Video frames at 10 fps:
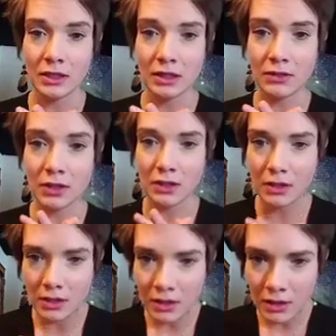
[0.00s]
even,
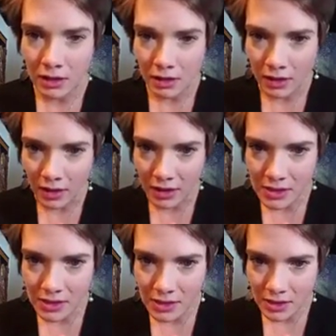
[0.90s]

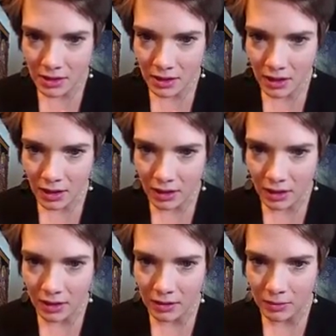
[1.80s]
yes,
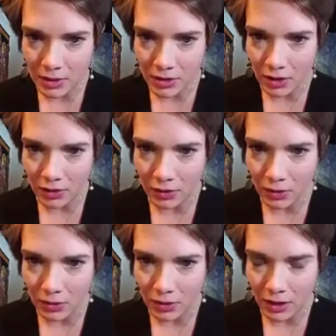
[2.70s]
Enya in massage
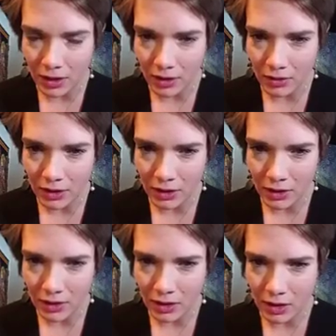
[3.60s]
school.
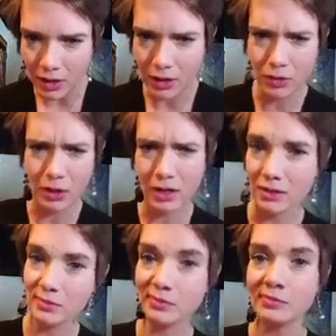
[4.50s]
I love it. Okay.
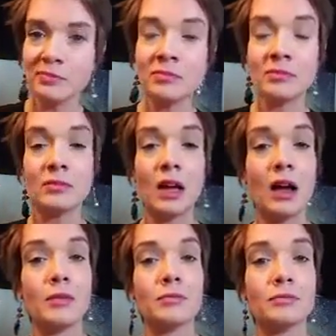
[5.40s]

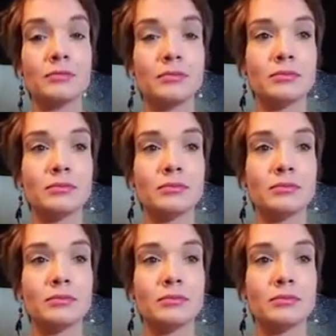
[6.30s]
I'm